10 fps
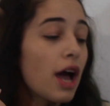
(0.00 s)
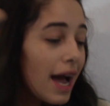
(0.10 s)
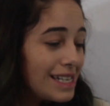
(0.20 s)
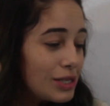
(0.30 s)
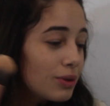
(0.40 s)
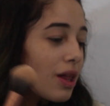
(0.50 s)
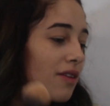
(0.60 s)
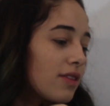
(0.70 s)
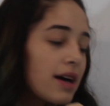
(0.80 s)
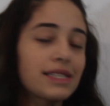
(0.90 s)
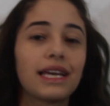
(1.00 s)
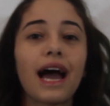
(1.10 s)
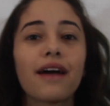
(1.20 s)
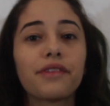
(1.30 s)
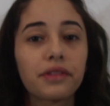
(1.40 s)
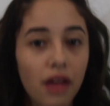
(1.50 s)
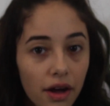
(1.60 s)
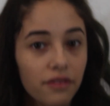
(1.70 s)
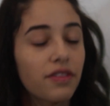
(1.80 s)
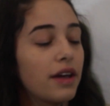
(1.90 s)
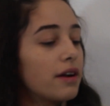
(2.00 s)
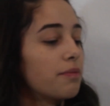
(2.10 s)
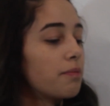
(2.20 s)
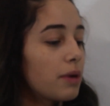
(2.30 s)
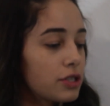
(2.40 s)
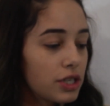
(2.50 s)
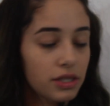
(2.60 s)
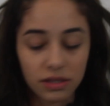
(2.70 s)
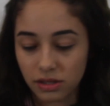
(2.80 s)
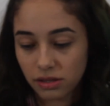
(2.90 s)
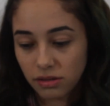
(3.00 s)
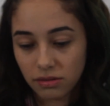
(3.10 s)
I do love Luxie. I have a lot of their brushes.